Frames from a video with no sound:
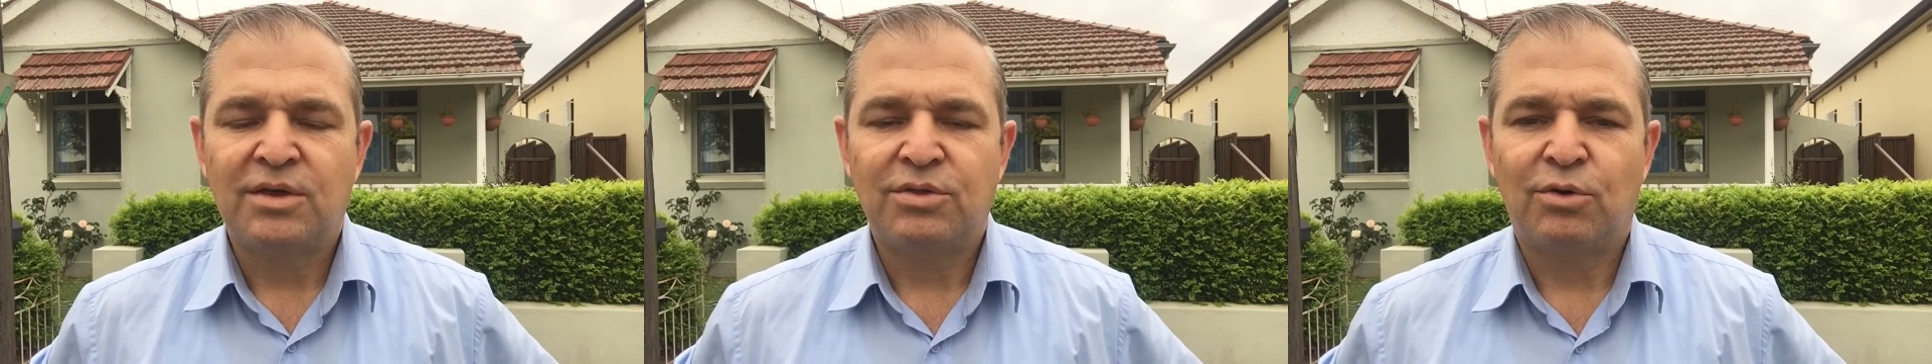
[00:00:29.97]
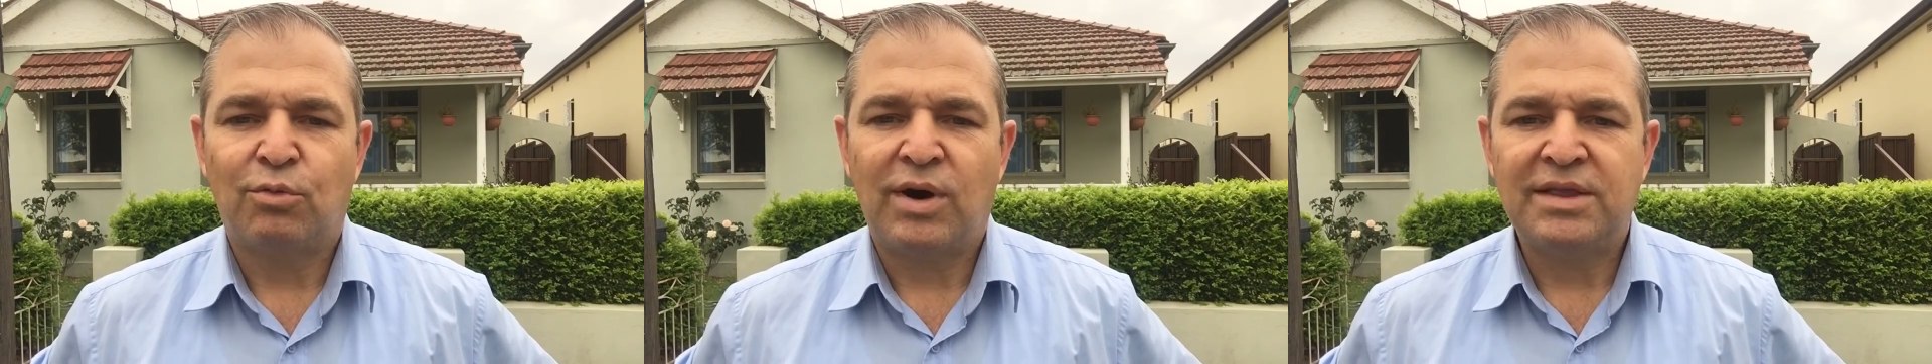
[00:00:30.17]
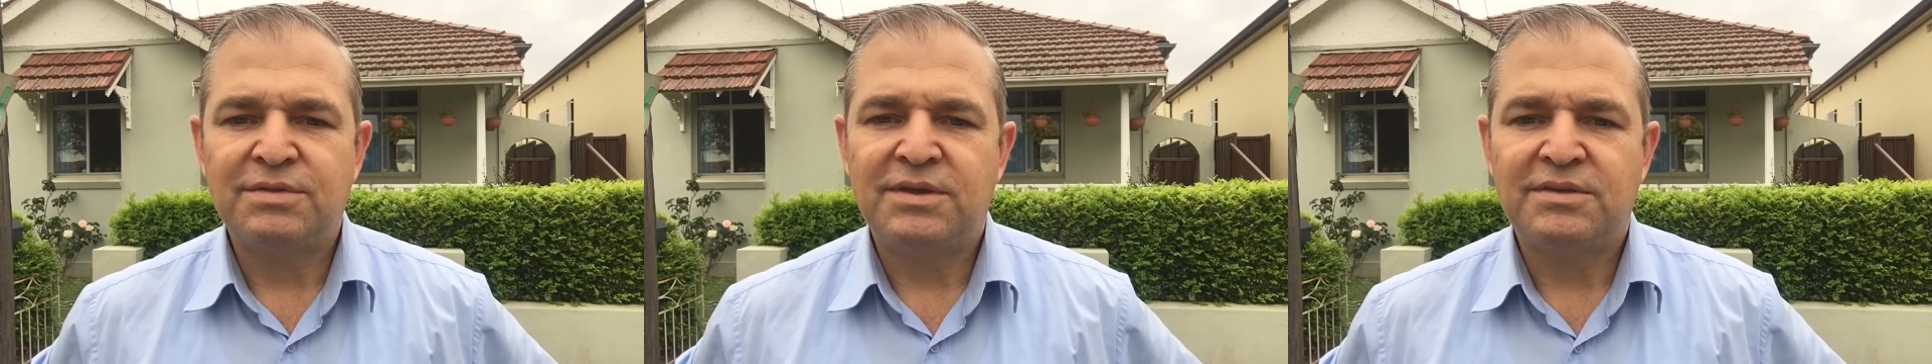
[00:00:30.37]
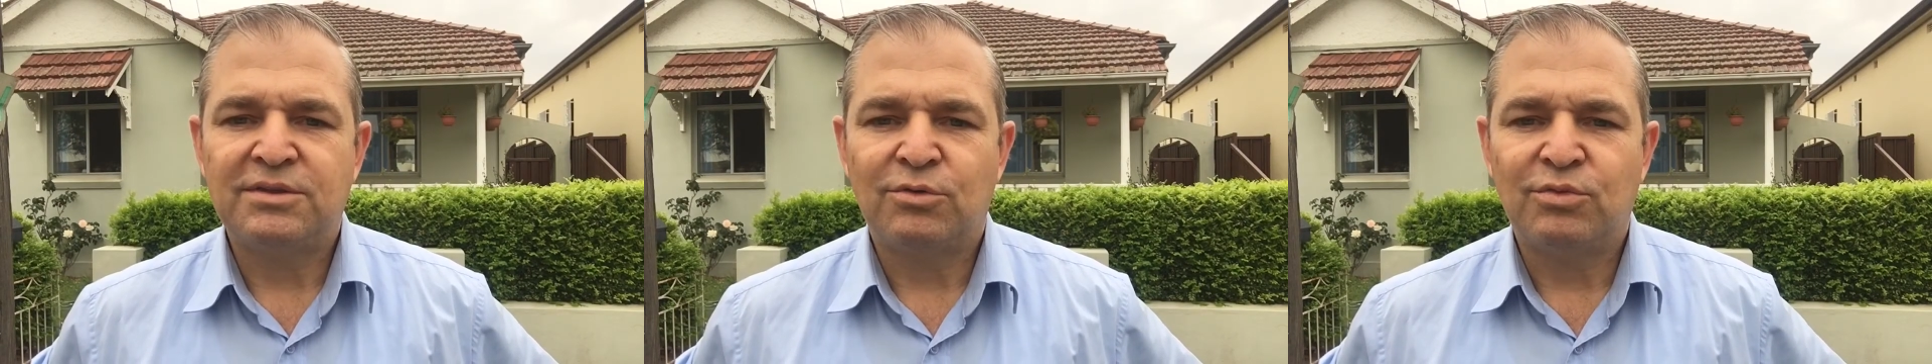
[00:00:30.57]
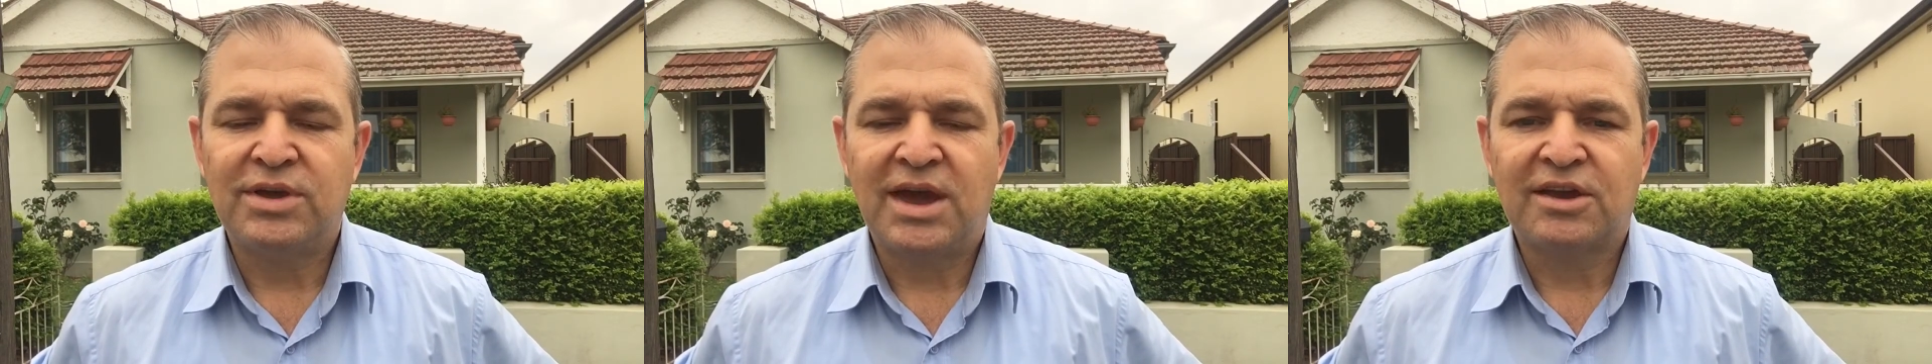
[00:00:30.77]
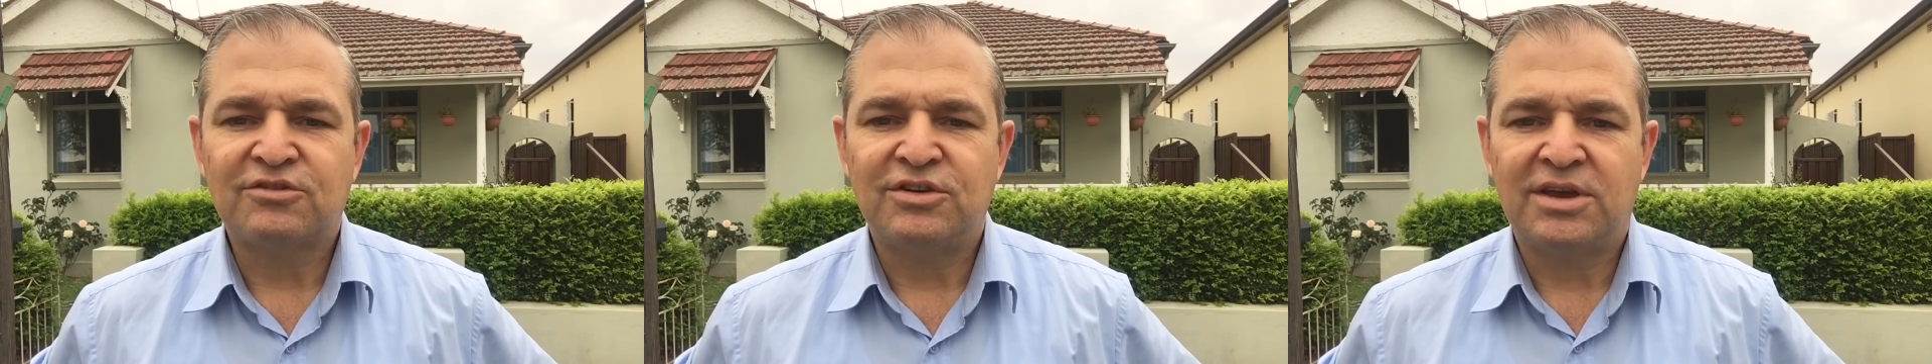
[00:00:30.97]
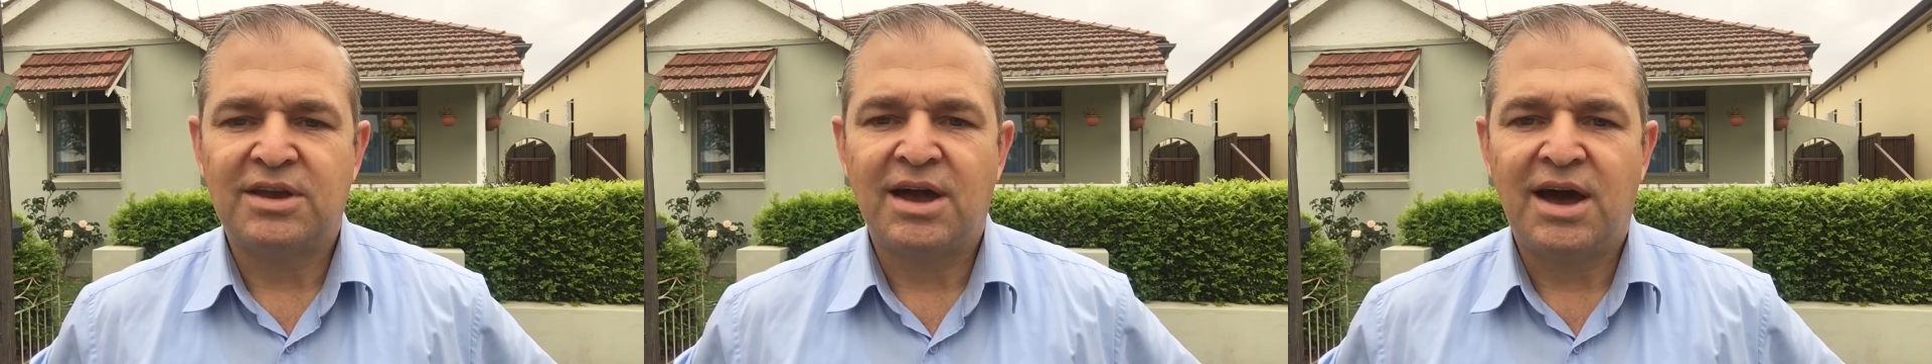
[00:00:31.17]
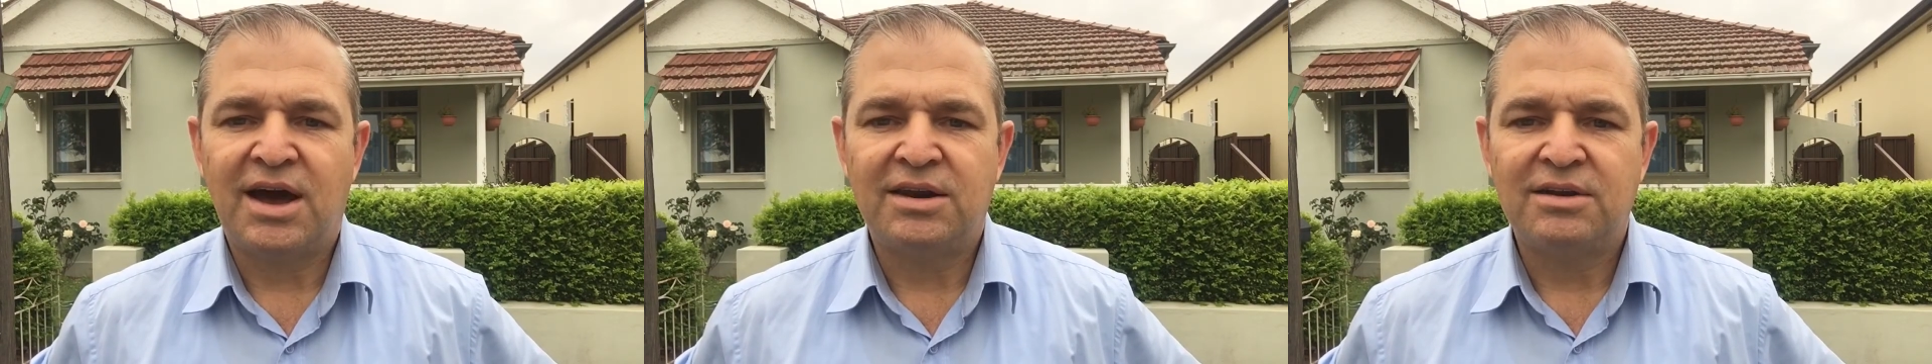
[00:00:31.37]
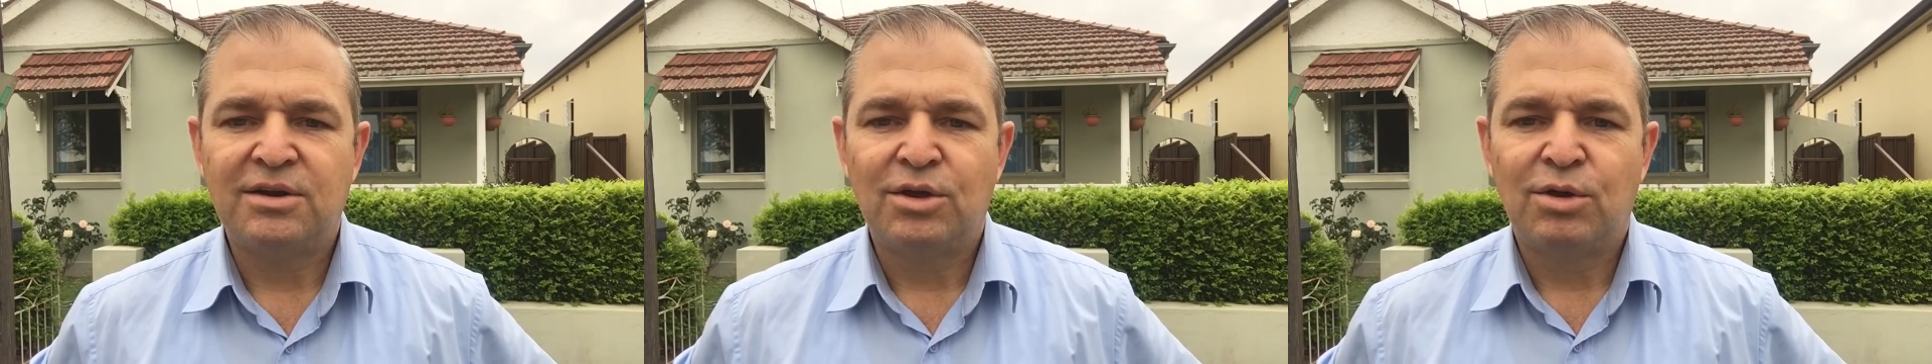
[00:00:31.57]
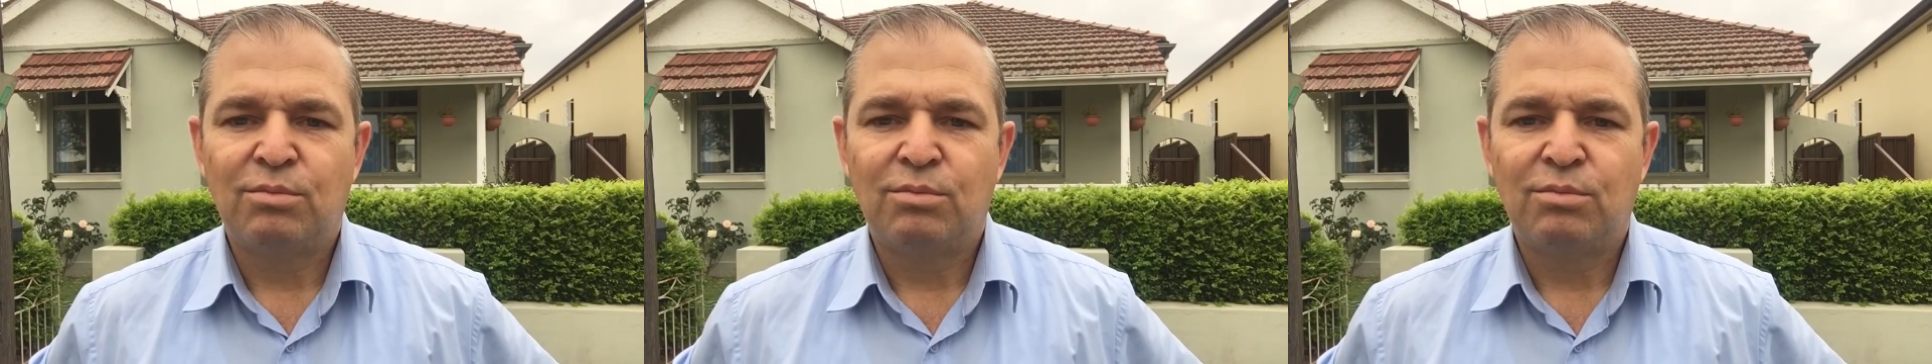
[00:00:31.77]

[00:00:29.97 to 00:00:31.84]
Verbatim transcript: the one thing that we actually can't